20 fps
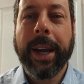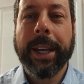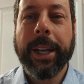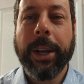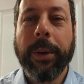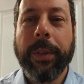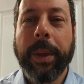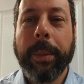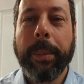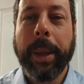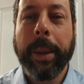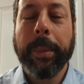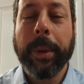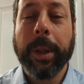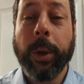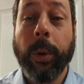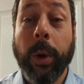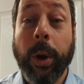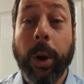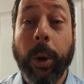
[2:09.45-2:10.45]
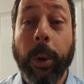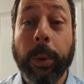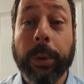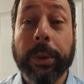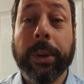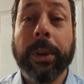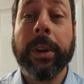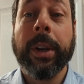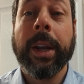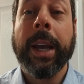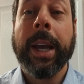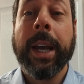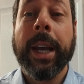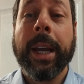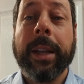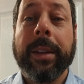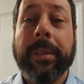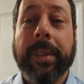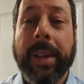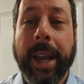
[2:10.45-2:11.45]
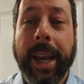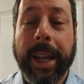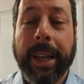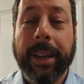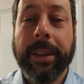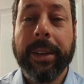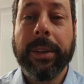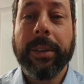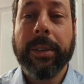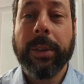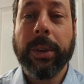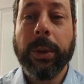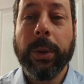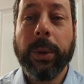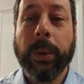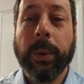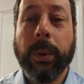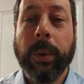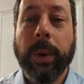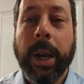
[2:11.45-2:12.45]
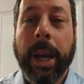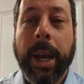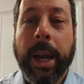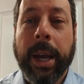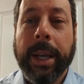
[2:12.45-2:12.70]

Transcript: I know that people who are older tend to